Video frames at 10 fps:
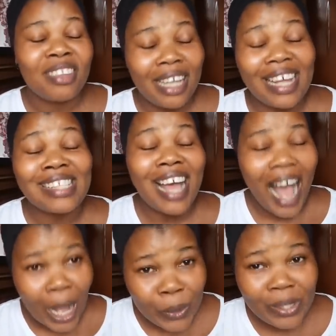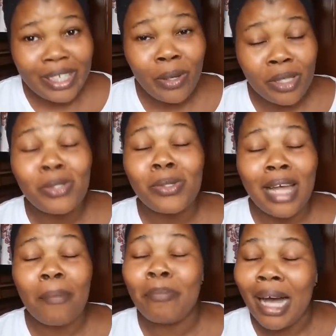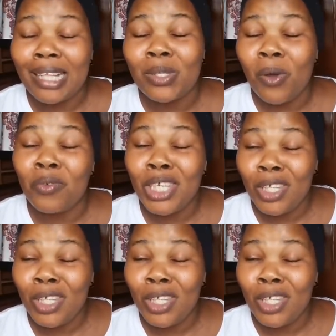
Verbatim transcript: that has actually gotten to that part of